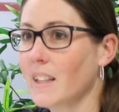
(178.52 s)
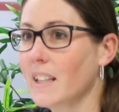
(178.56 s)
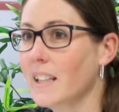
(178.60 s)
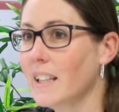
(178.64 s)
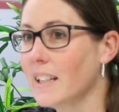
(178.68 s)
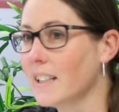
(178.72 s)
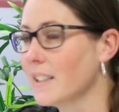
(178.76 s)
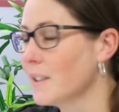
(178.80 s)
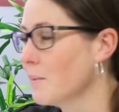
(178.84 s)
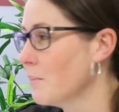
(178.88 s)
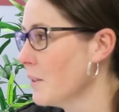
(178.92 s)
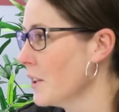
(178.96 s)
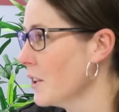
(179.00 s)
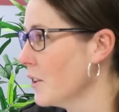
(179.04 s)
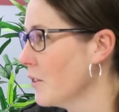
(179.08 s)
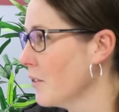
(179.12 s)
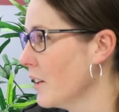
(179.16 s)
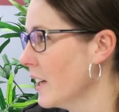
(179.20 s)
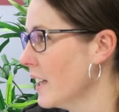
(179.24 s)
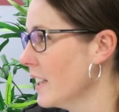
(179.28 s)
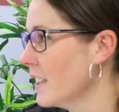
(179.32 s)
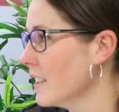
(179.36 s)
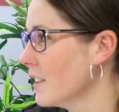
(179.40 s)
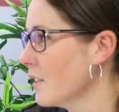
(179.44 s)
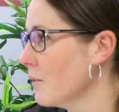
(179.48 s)
It's been
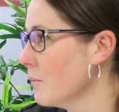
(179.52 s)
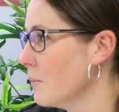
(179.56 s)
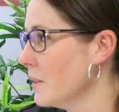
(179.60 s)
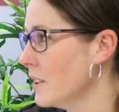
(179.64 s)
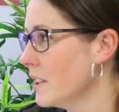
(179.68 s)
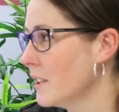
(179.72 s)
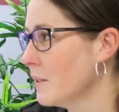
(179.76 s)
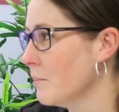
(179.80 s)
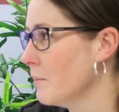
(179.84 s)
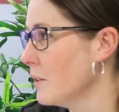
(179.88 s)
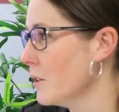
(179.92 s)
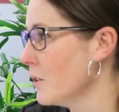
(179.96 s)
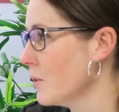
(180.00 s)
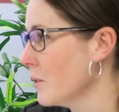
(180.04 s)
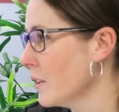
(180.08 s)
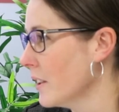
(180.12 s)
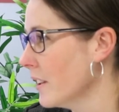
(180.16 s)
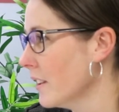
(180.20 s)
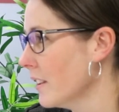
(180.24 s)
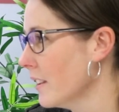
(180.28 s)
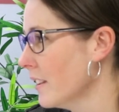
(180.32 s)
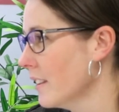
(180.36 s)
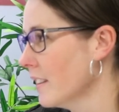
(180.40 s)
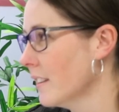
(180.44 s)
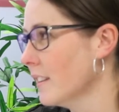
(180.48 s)
great. So I've just been
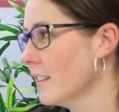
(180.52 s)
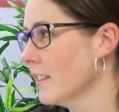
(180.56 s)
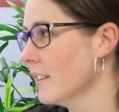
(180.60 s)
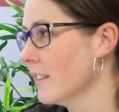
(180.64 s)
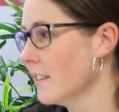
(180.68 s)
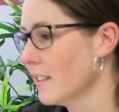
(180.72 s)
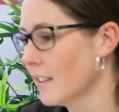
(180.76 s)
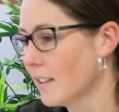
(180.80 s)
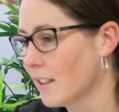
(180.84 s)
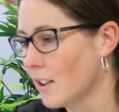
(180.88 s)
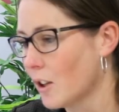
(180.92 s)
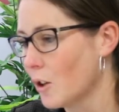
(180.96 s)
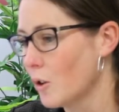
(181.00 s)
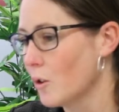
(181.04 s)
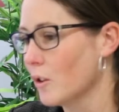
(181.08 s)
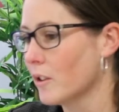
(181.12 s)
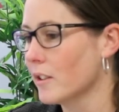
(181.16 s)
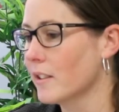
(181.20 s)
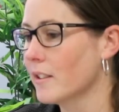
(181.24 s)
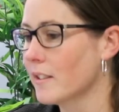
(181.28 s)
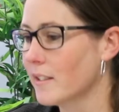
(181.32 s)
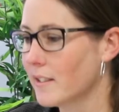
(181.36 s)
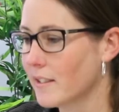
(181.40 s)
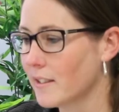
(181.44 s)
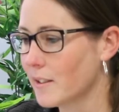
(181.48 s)
doing
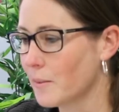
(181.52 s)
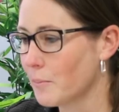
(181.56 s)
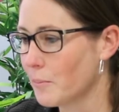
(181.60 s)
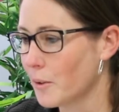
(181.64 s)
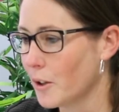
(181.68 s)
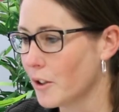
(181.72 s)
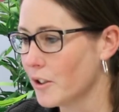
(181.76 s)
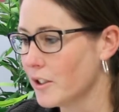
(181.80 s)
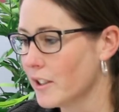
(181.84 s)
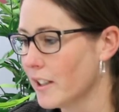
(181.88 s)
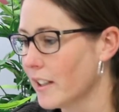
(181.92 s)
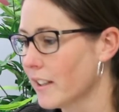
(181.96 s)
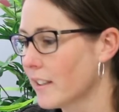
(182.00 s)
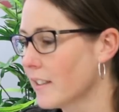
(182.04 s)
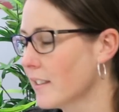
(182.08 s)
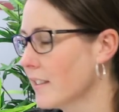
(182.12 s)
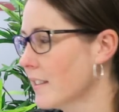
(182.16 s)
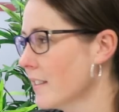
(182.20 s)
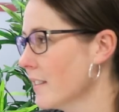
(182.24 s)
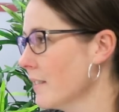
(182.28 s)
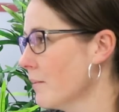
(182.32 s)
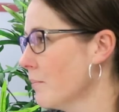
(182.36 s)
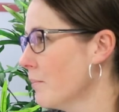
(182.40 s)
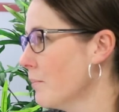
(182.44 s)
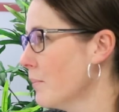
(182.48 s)
across the
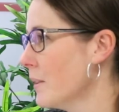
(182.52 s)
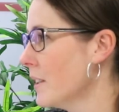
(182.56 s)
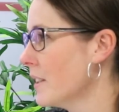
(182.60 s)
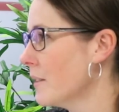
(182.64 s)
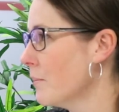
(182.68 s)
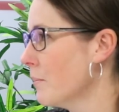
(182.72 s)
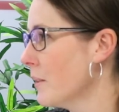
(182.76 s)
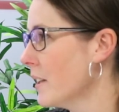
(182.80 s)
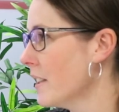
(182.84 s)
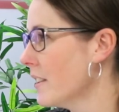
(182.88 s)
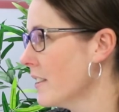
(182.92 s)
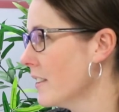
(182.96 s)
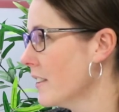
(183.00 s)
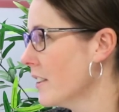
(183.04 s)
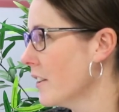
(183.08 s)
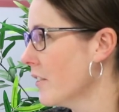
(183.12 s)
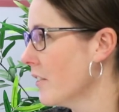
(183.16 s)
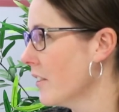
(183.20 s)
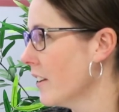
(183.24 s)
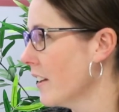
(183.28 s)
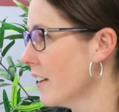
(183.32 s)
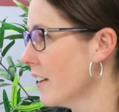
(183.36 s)
projects, bits and pieces here and